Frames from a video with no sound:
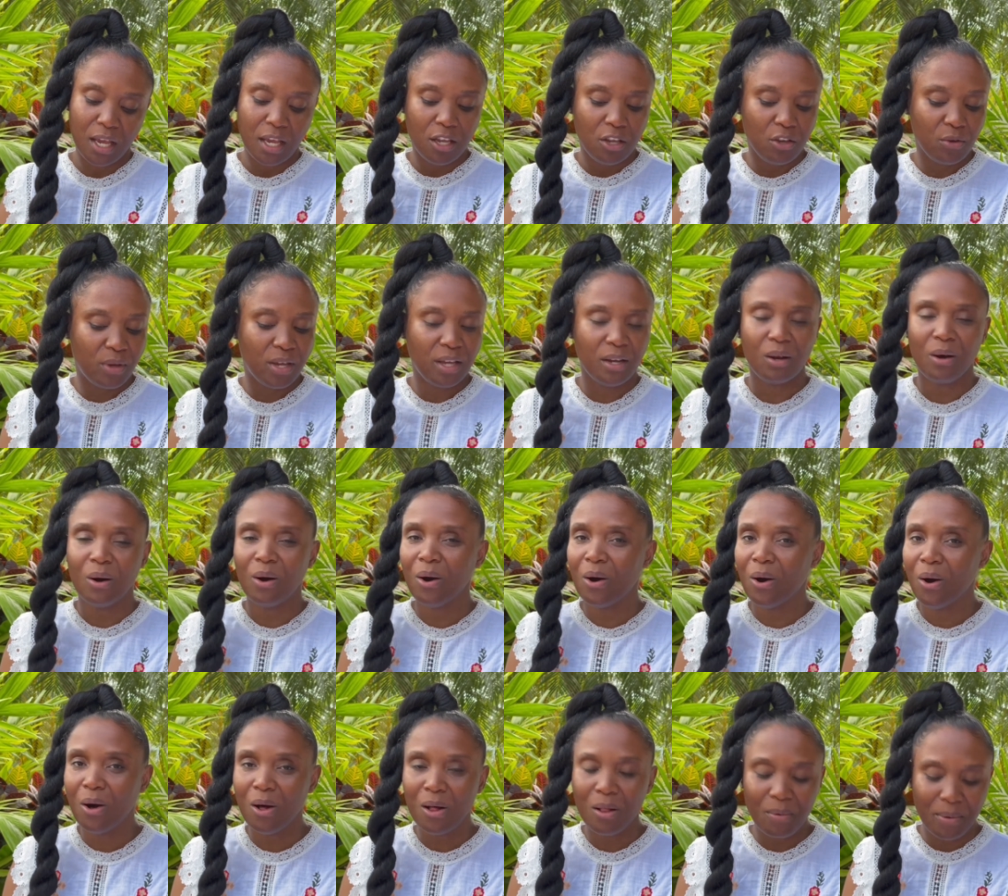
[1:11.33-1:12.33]
You can
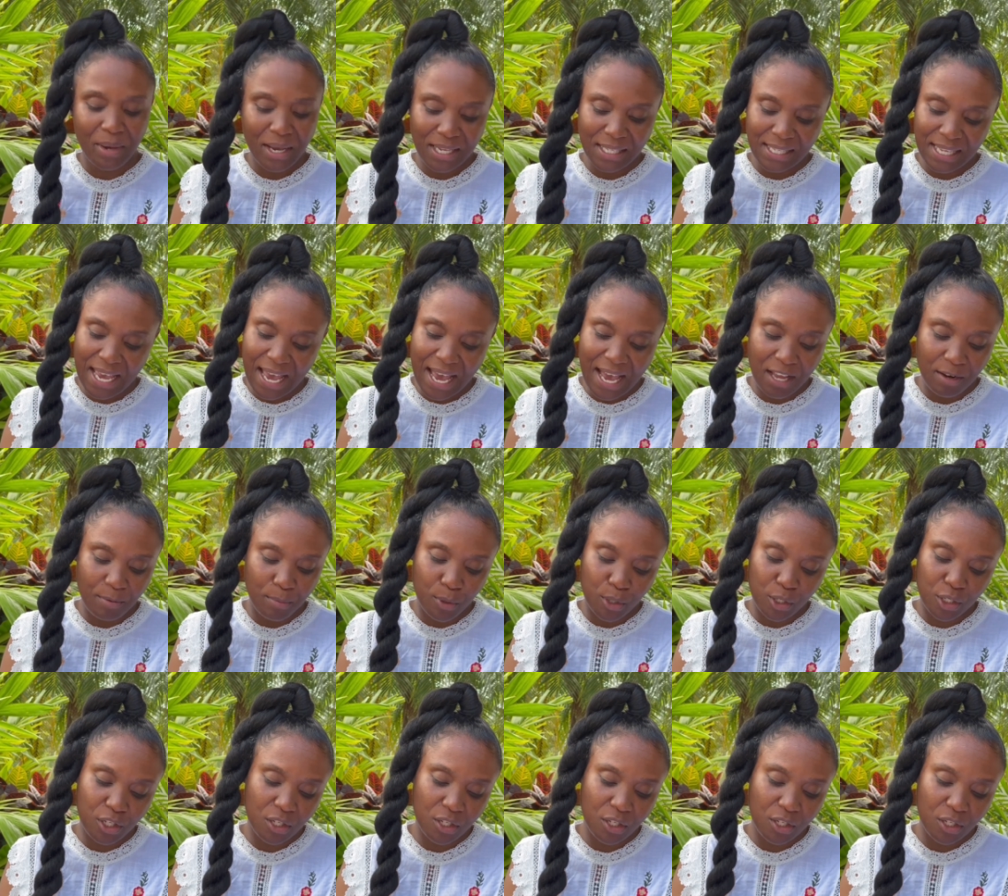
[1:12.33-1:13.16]
always add more